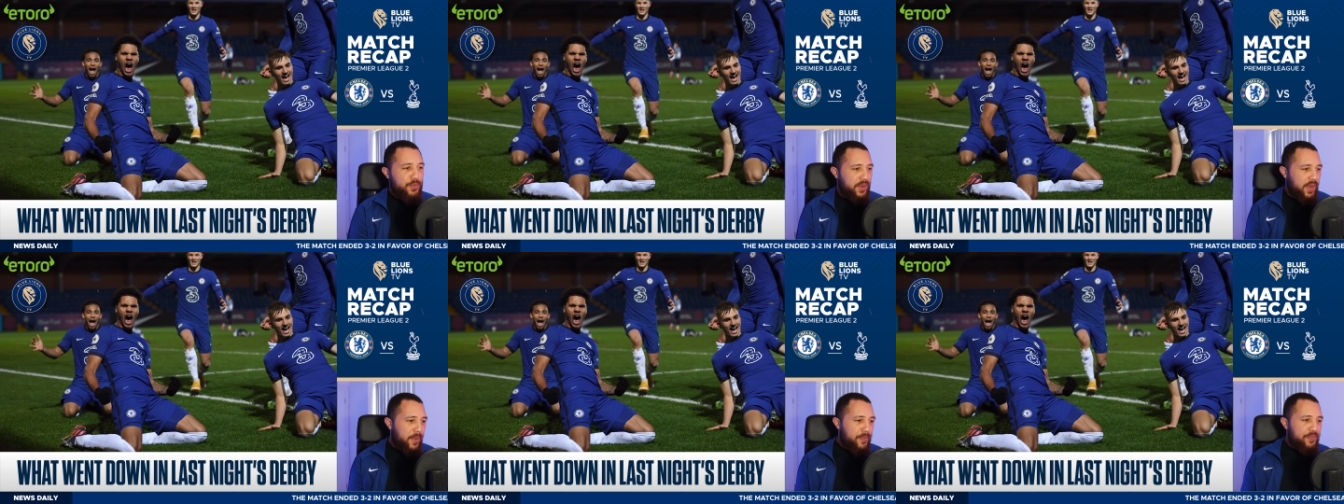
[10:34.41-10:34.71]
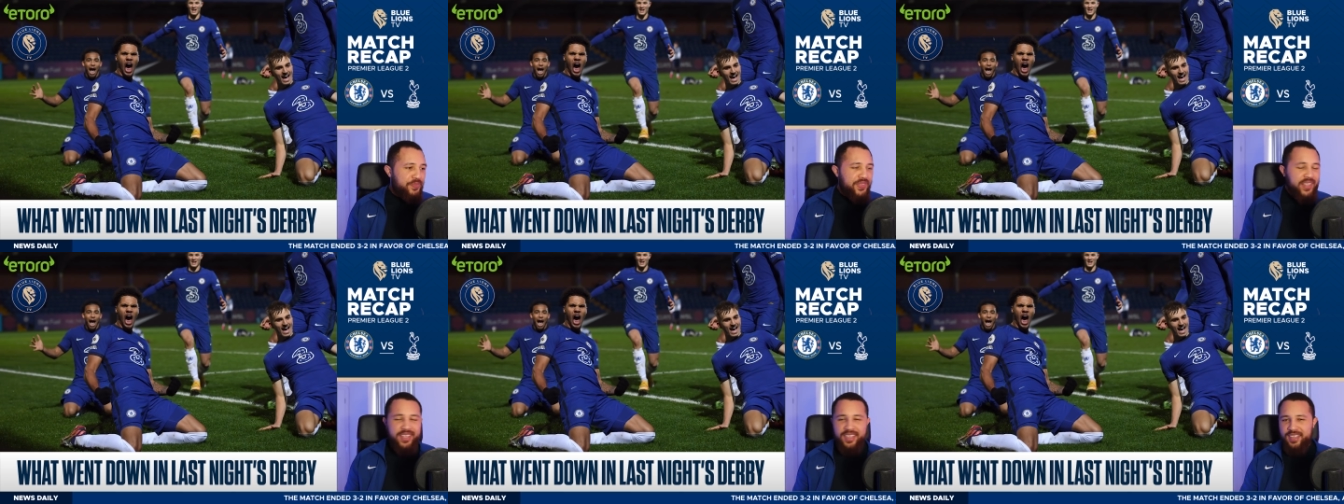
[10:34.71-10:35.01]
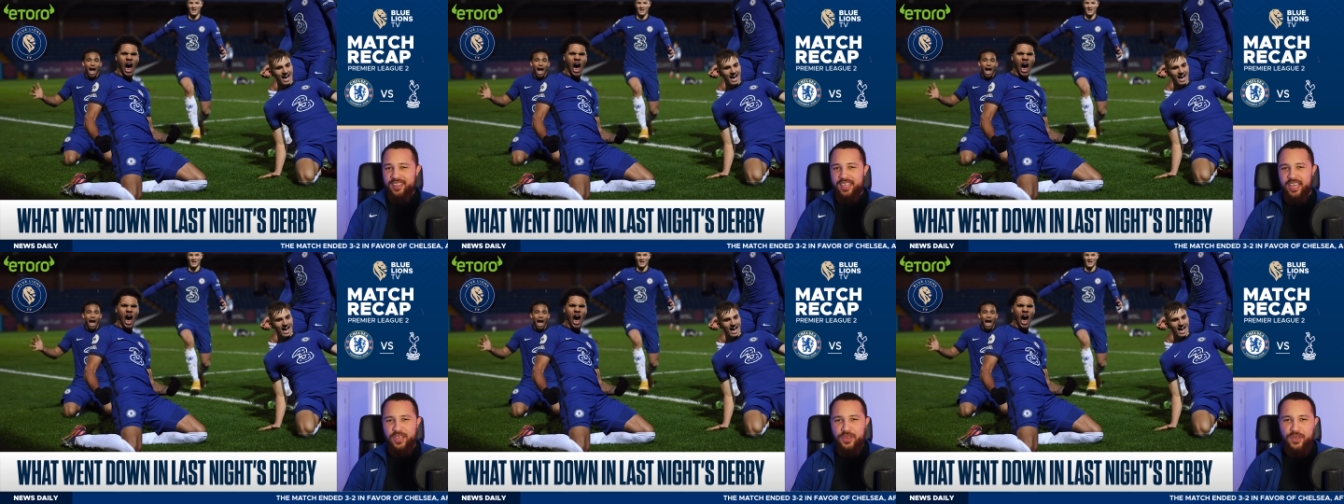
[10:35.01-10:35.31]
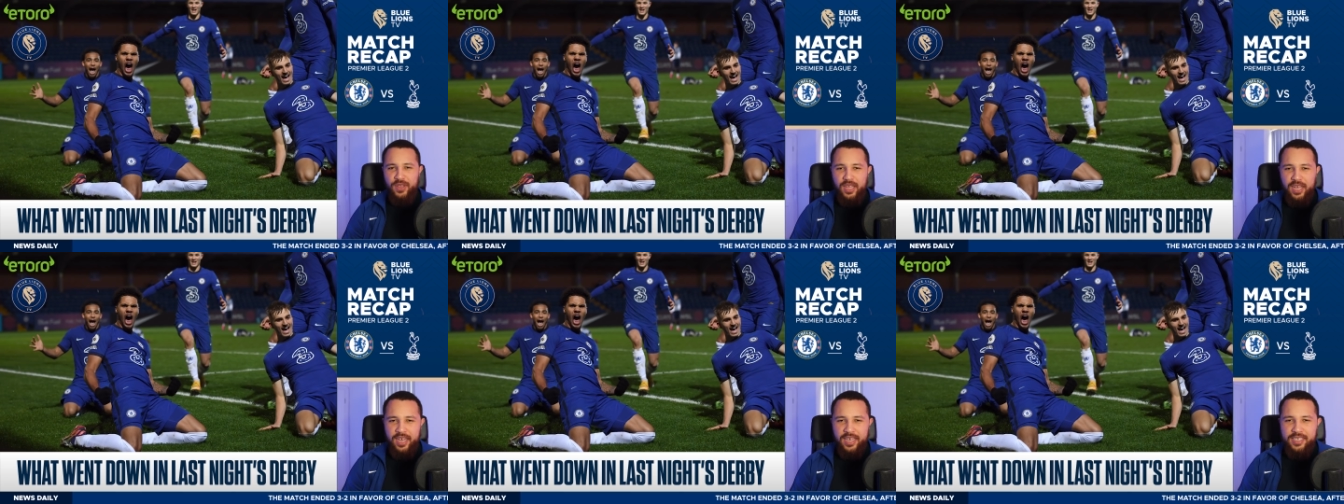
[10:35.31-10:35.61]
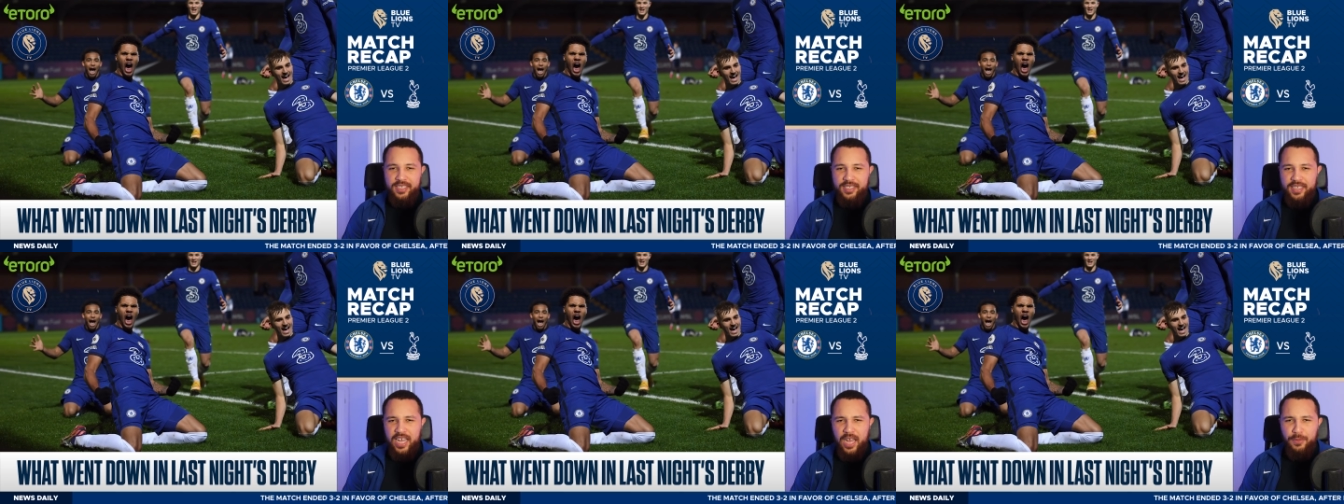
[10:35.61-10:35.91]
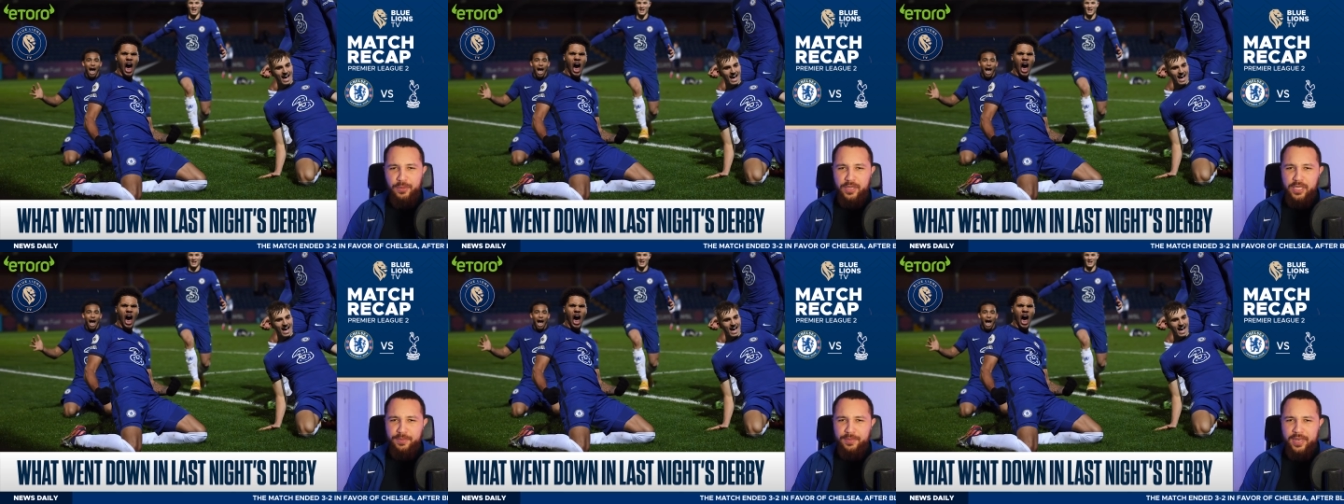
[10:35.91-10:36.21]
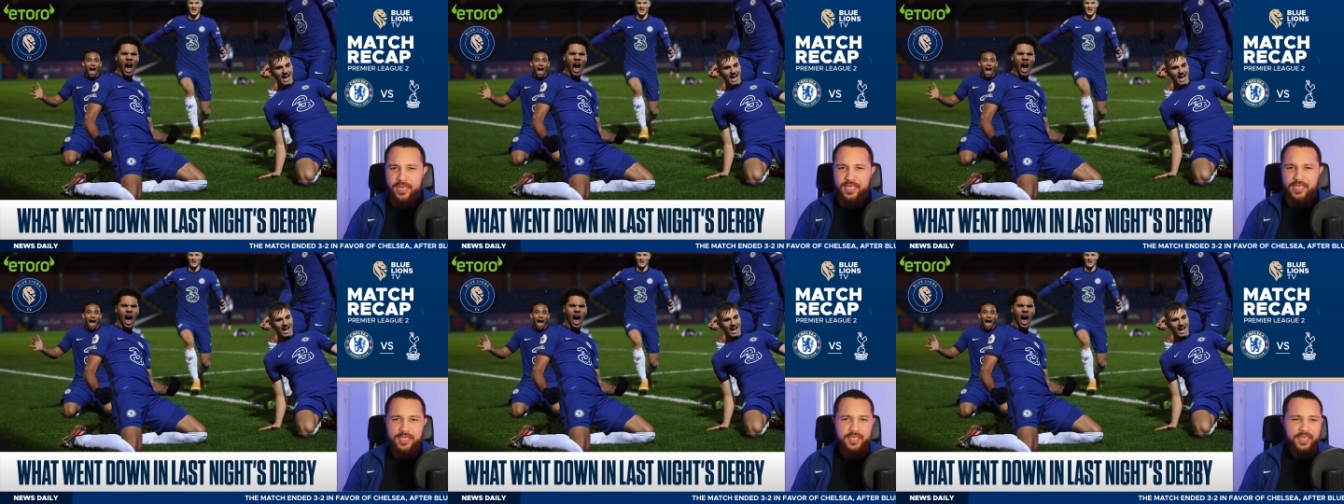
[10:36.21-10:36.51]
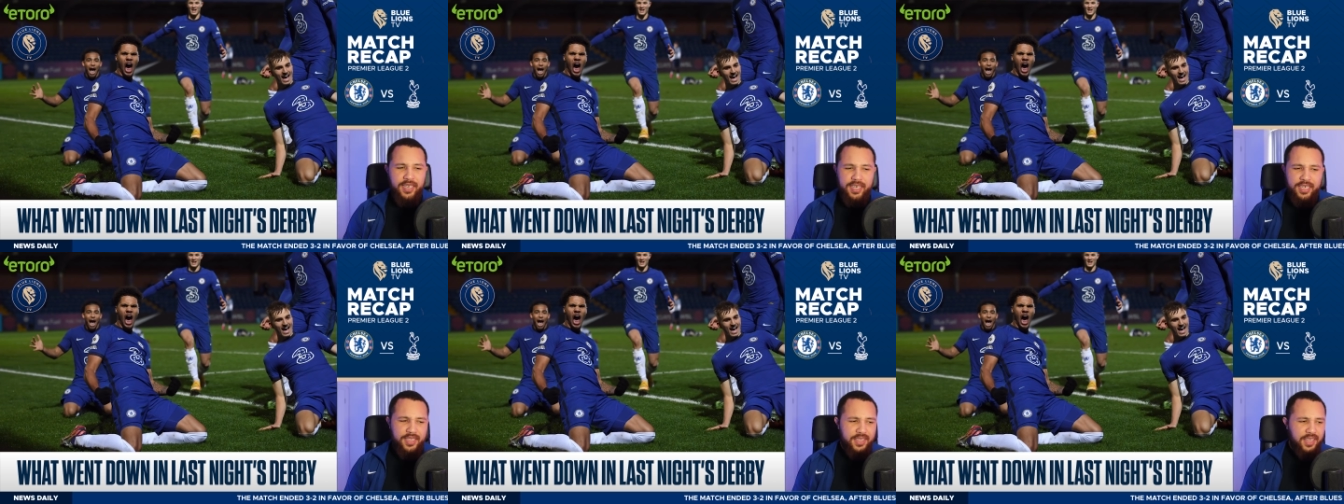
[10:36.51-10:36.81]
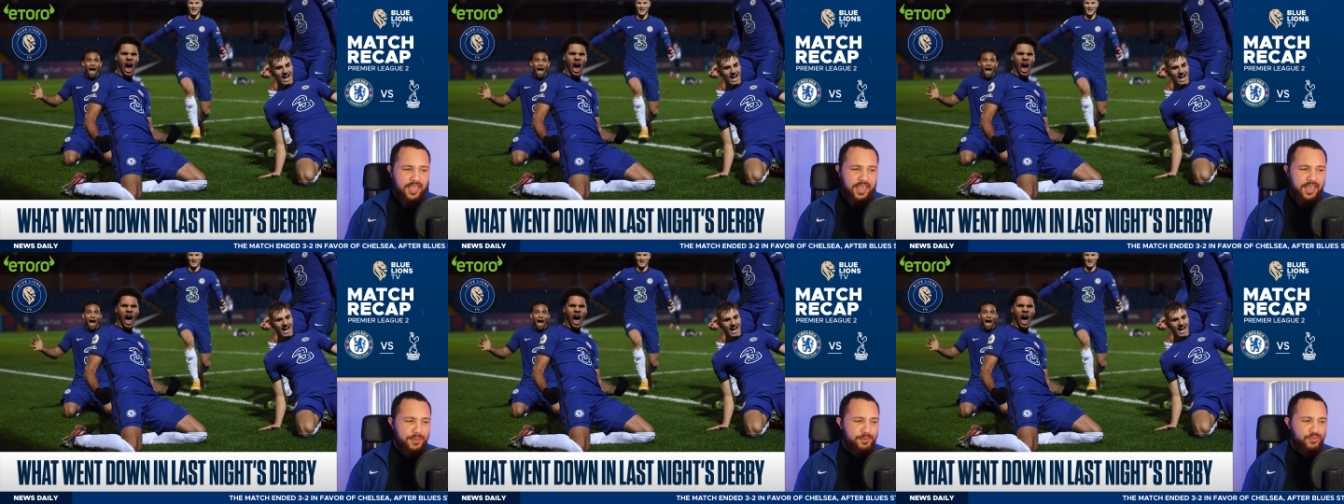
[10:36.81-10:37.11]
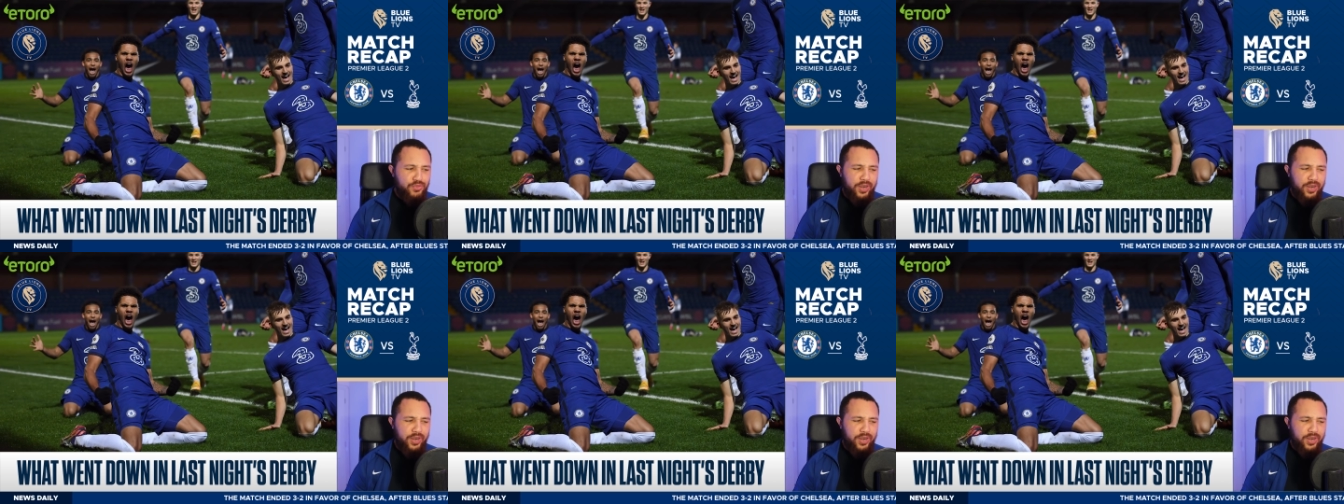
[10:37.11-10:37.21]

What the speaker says: But there you guys, that was basically the